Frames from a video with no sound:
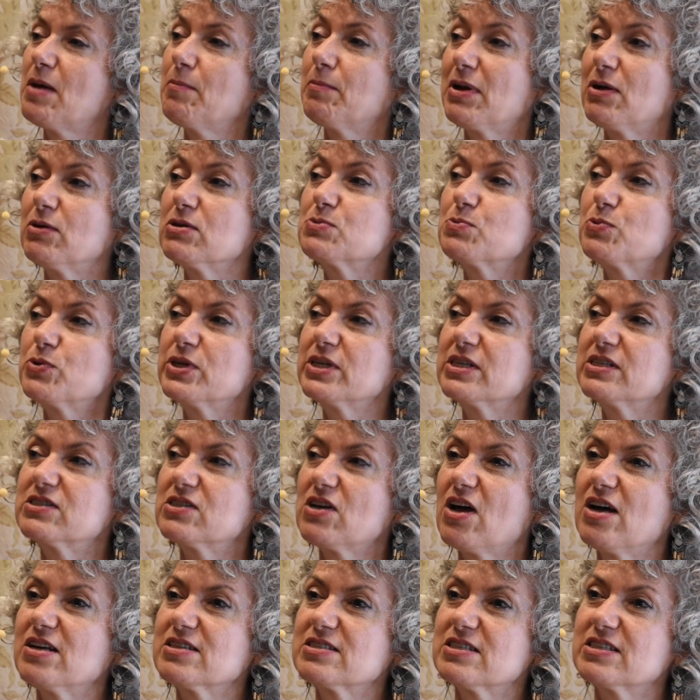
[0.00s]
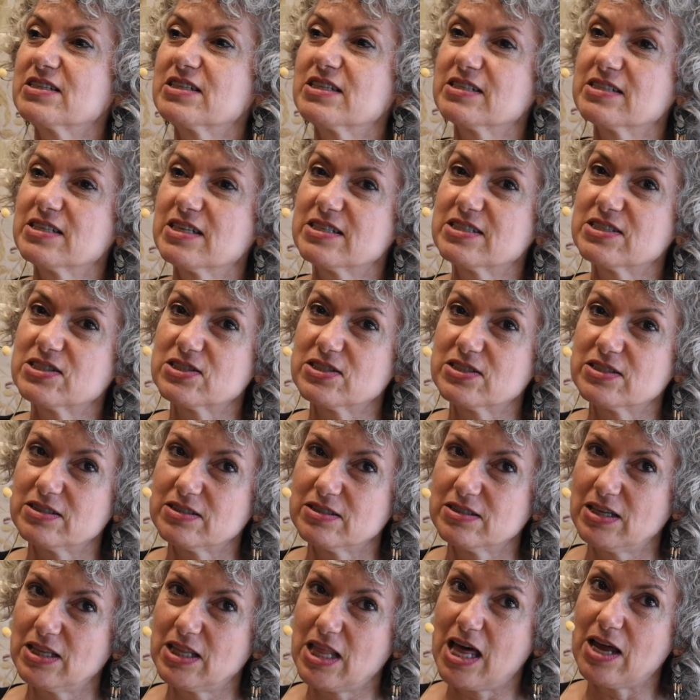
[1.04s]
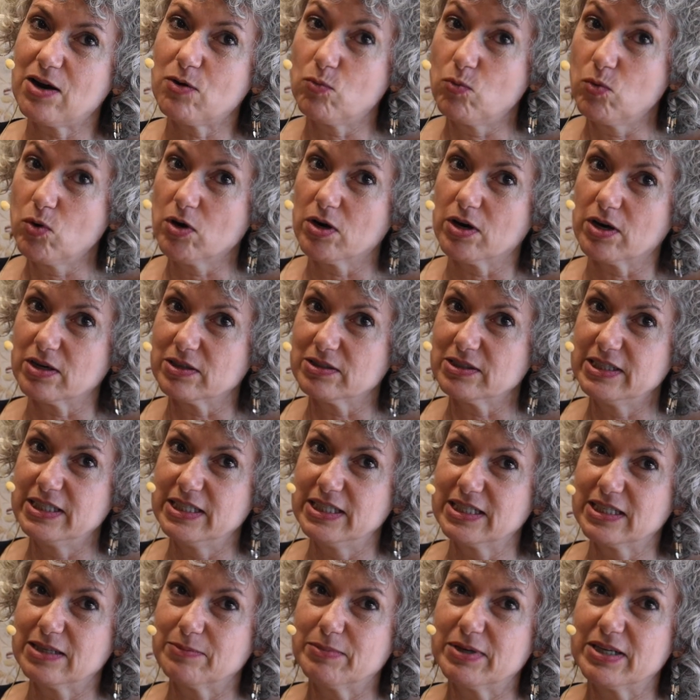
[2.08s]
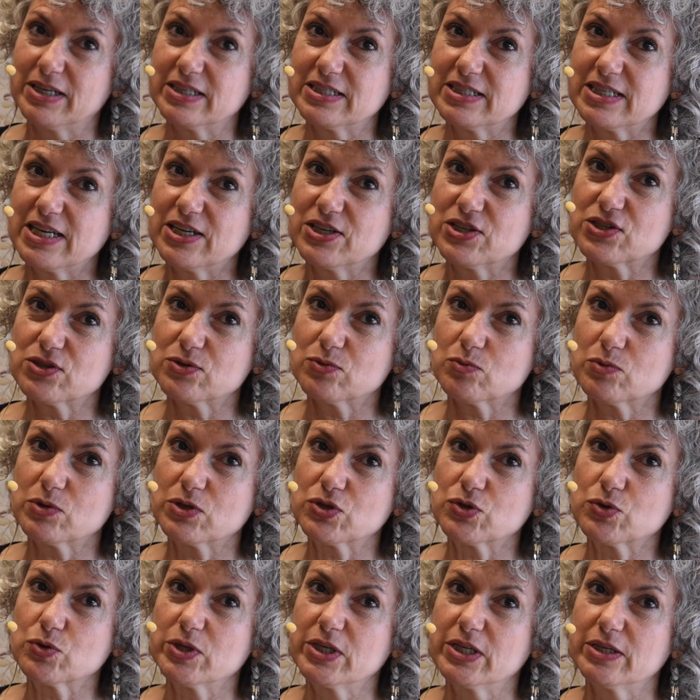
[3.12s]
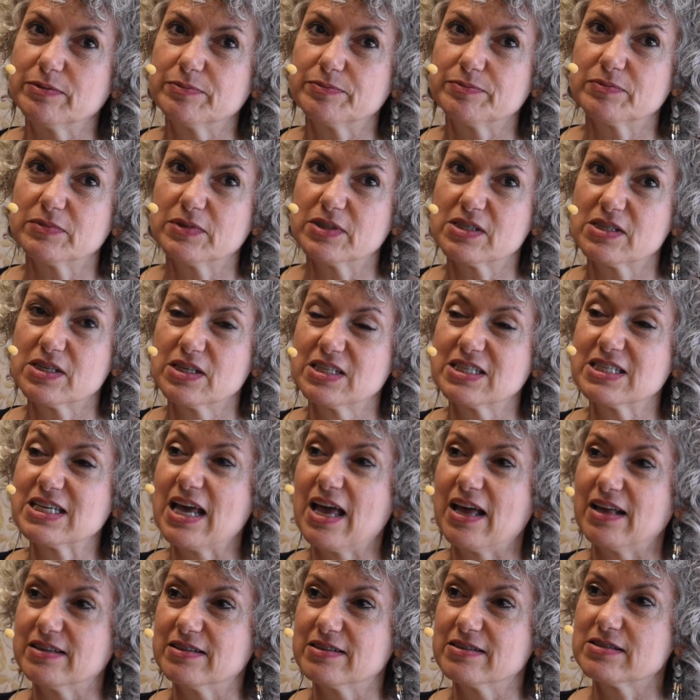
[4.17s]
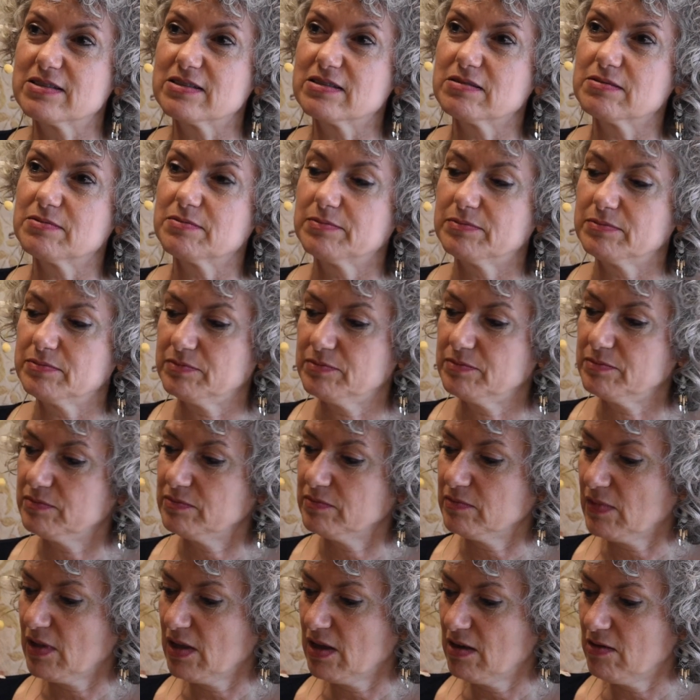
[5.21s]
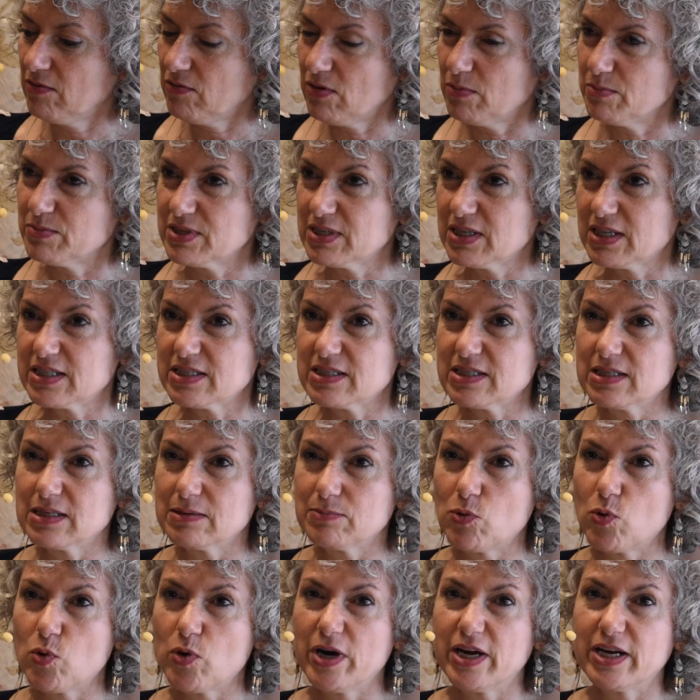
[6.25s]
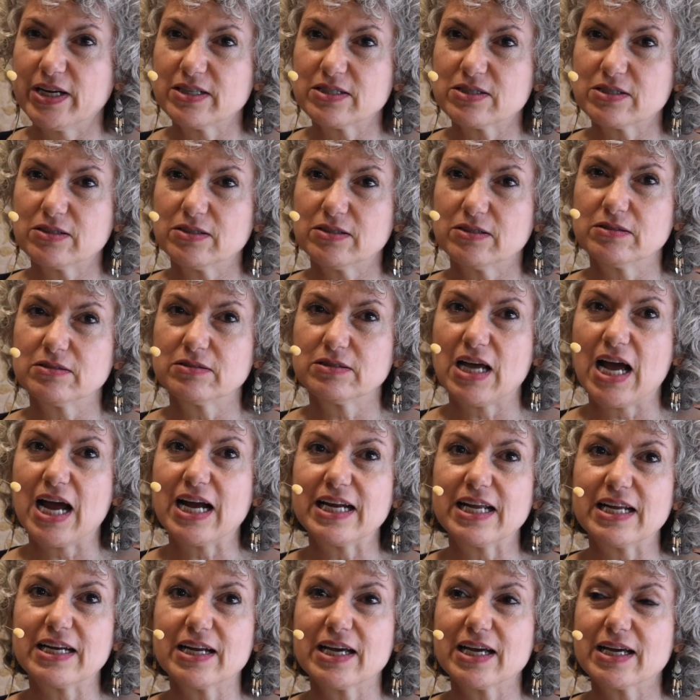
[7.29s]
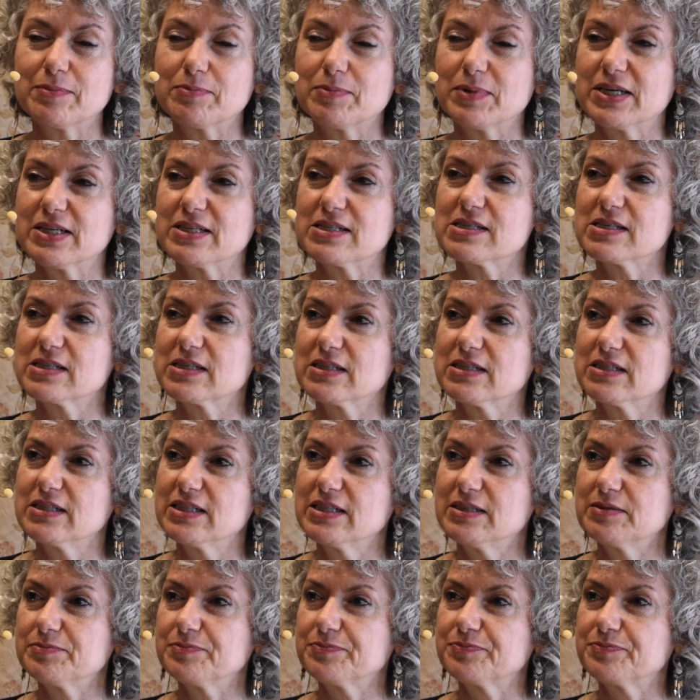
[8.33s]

That was pretty exhausting because it's a lot of work leading a meditation retreat. It's intense. From 6 in the morning till 9 at night, basically.